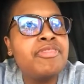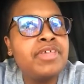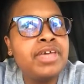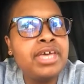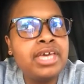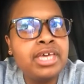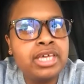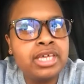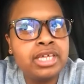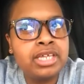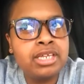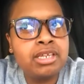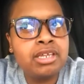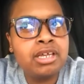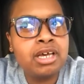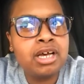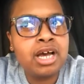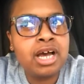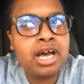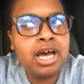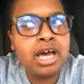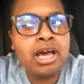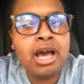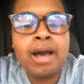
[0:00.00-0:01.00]
now
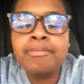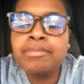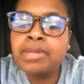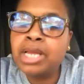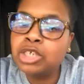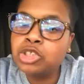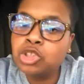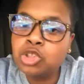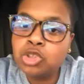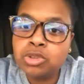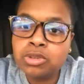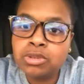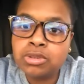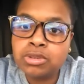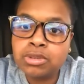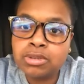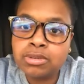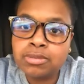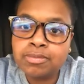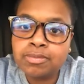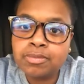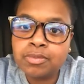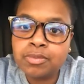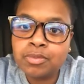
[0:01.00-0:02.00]
listen, listen I, here. Not... Hold
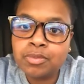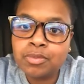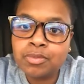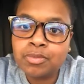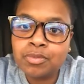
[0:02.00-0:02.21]
up now.